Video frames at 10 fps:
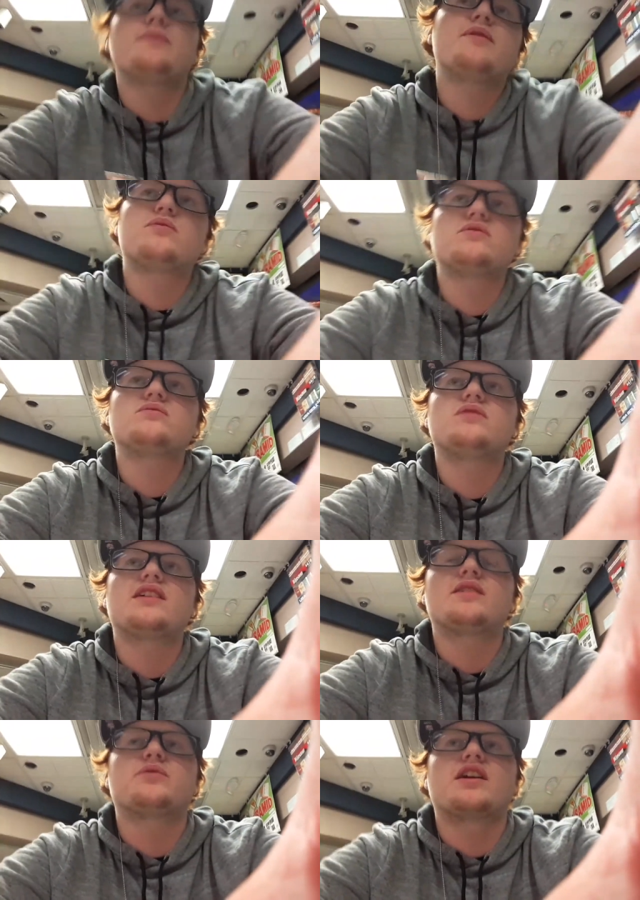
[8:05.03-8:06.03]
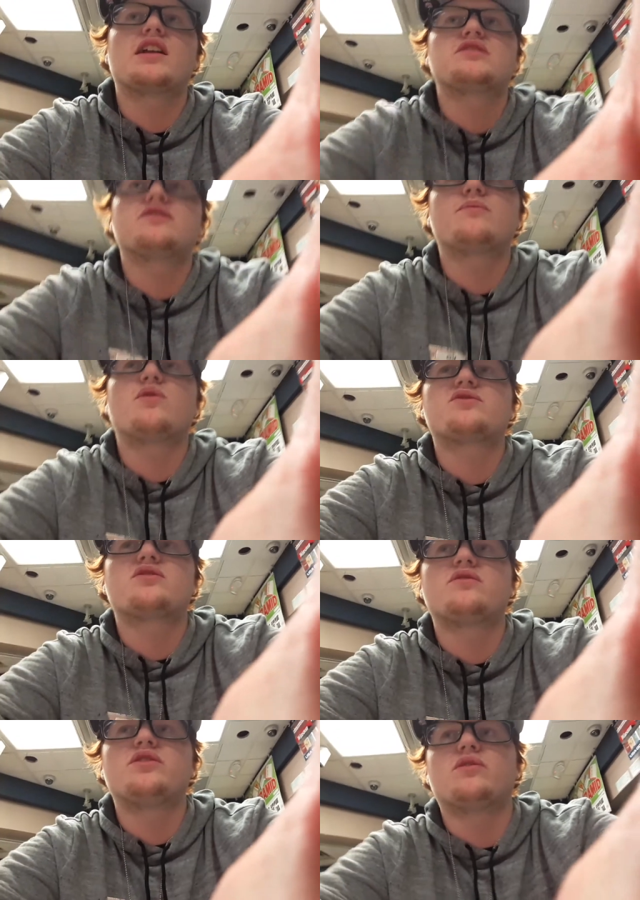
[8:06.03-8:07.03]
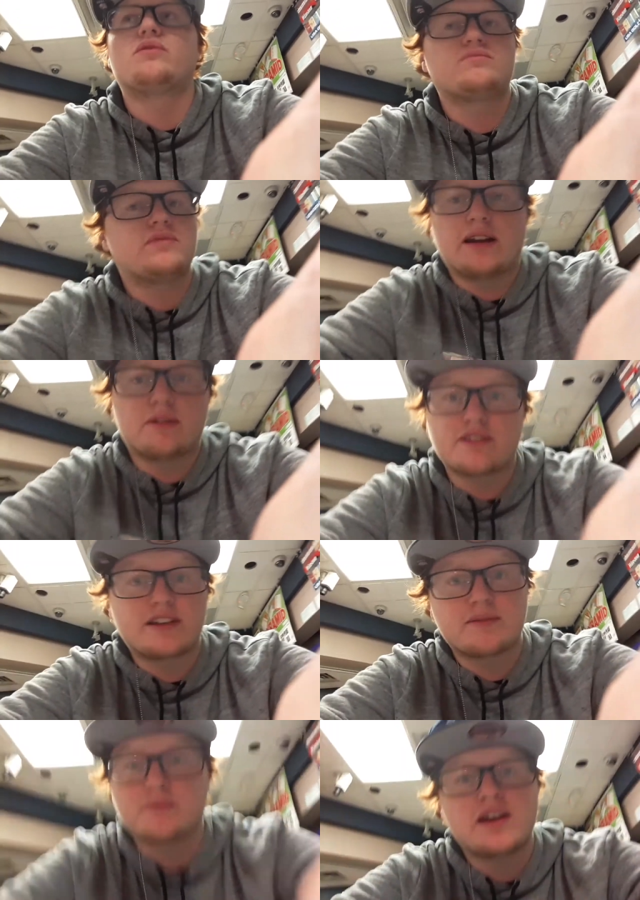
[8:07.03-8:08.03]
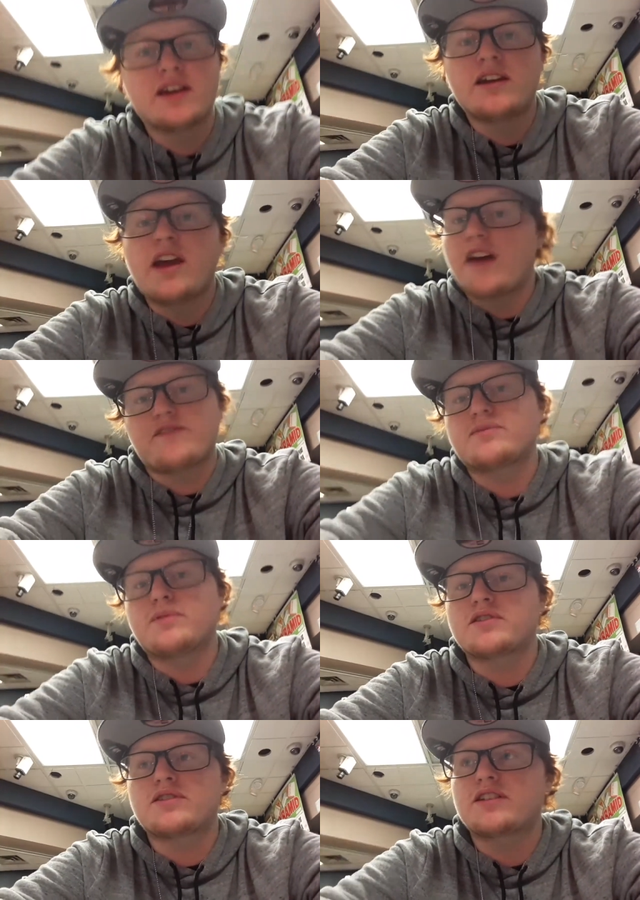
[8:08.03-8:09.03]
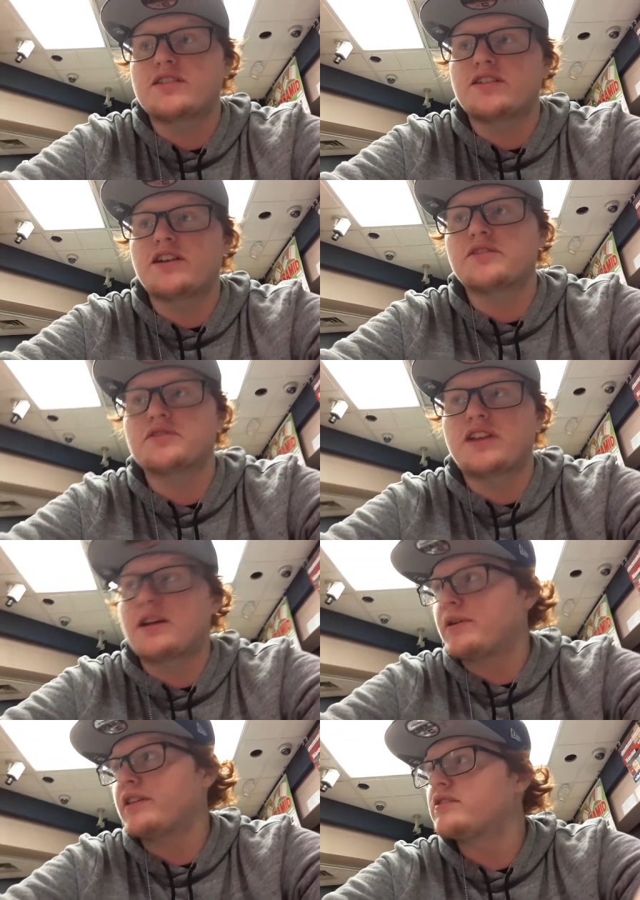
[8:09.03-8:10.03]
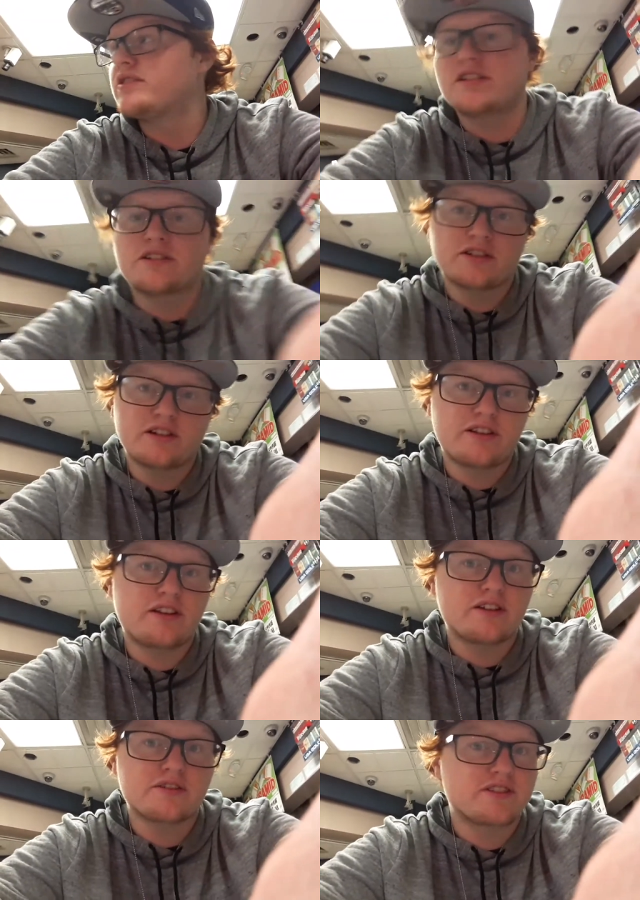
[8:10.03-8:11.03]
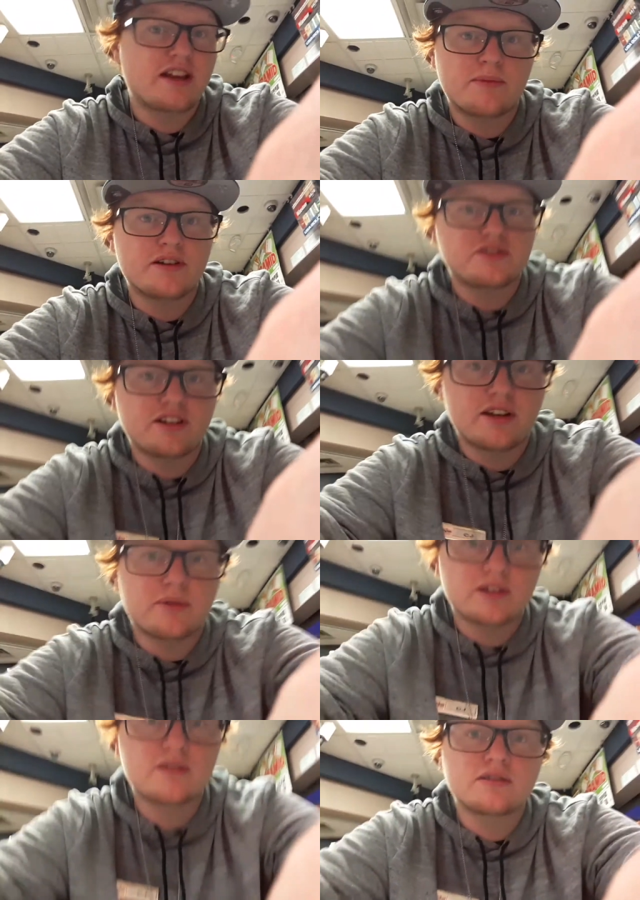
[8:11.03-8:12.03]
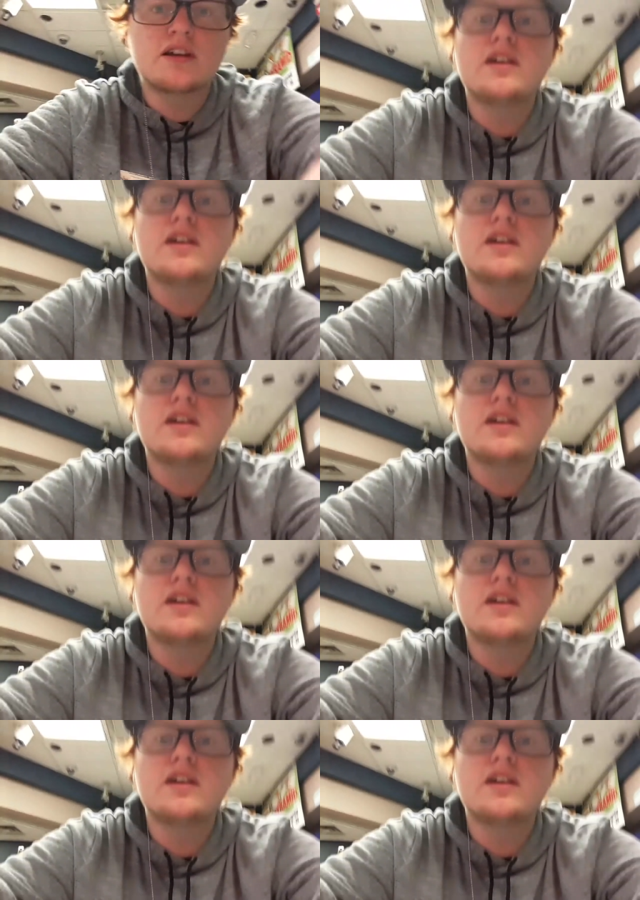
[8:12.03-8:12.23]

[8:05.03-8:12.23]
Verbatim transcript: I mean, not that we're not chill anymore. It's just you know, I don't see him half as much as I see the others, and I barely see the others that much, anyways.